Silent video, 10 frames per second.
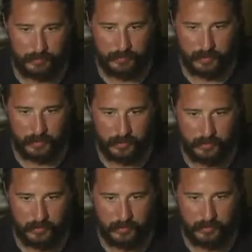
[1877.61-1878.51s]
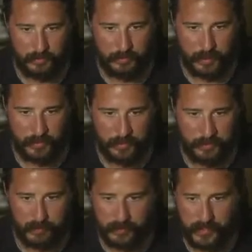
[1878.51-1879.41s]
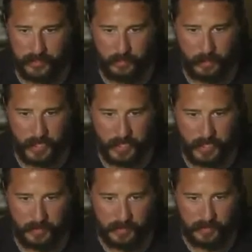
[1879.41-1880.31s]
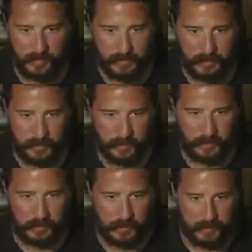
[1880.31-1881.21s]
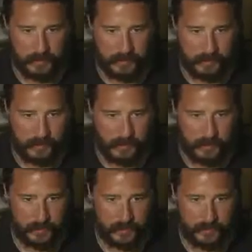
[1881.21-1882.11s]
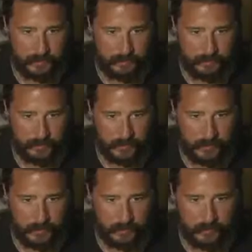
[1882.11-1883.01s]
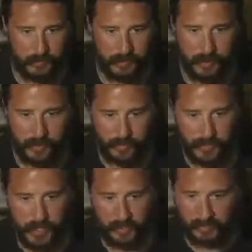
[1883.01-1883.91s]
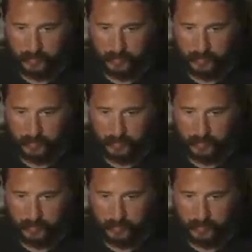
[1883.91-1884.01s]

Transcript: You can mess up a still way easier. And, uh, oh, right on a sack.